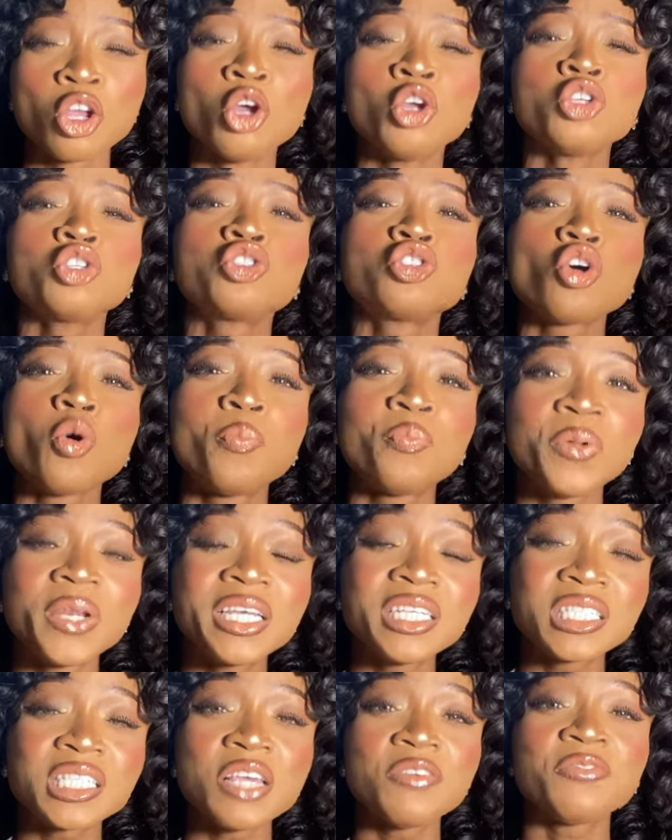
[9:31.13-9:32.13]
So
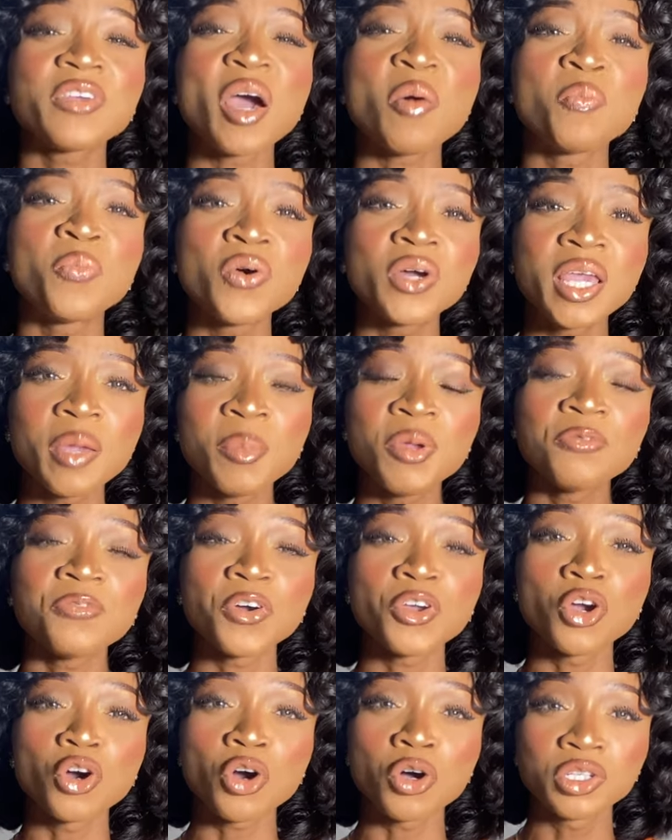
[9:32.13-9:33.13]
please, if you're booking me for
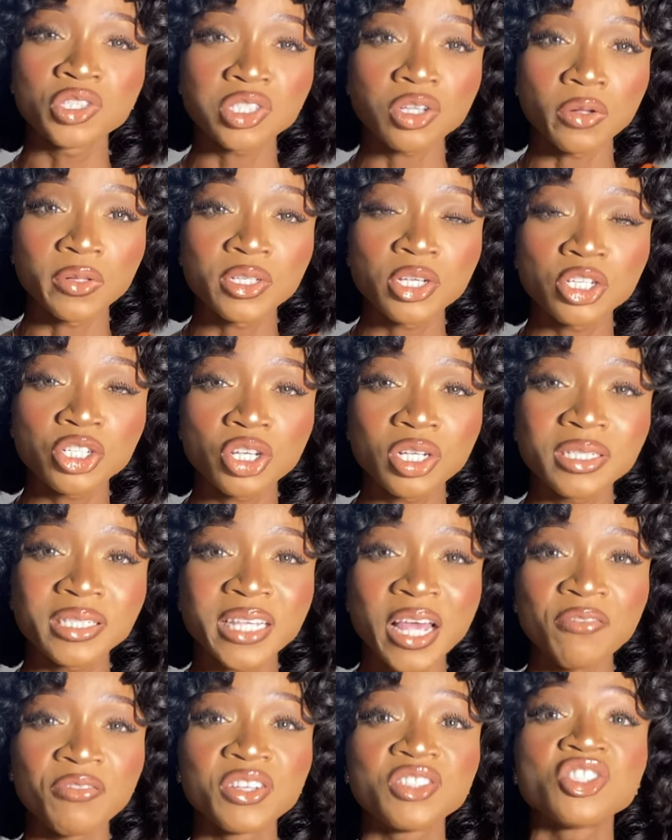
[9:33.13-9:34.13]
your consultation
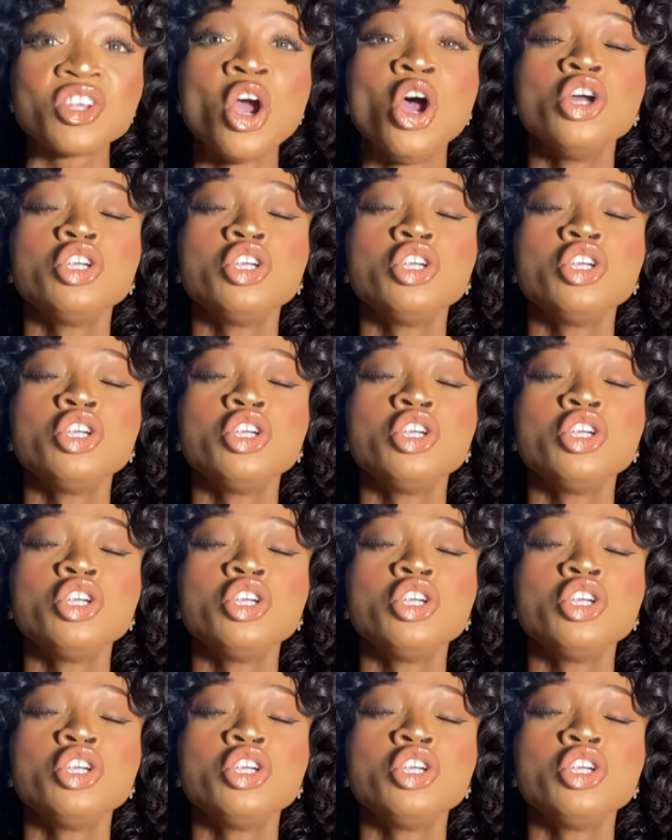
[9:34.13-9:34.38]
service,